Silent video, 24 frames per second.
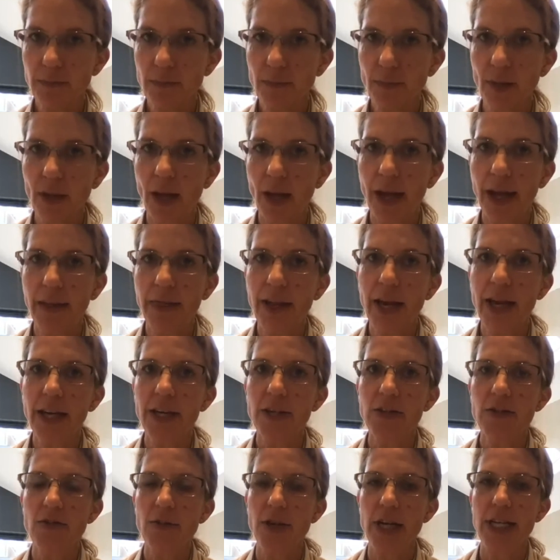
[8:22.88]
And that
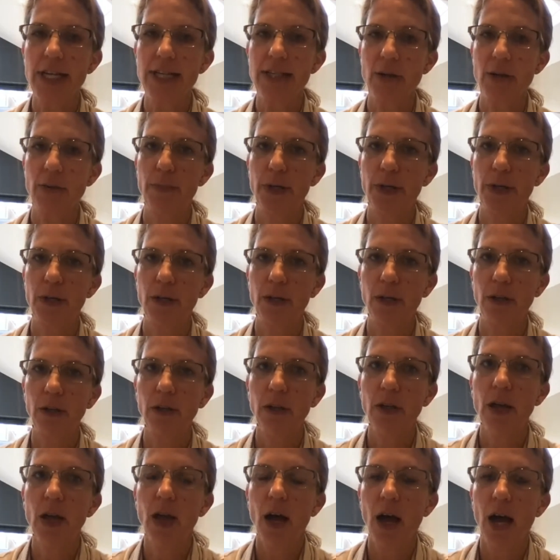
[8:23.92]
is really typical
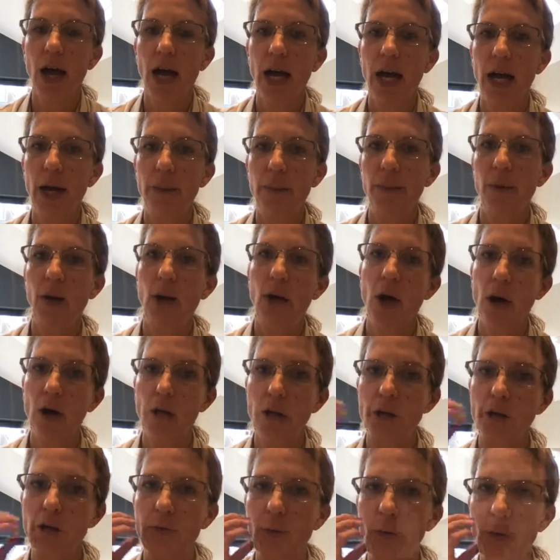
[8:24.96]

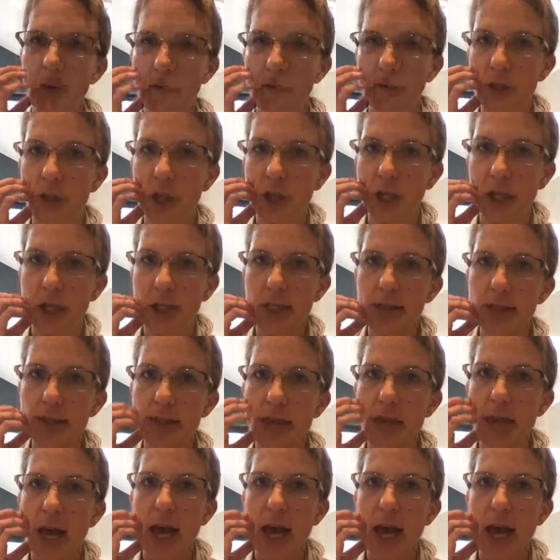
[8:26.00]
of toddlers.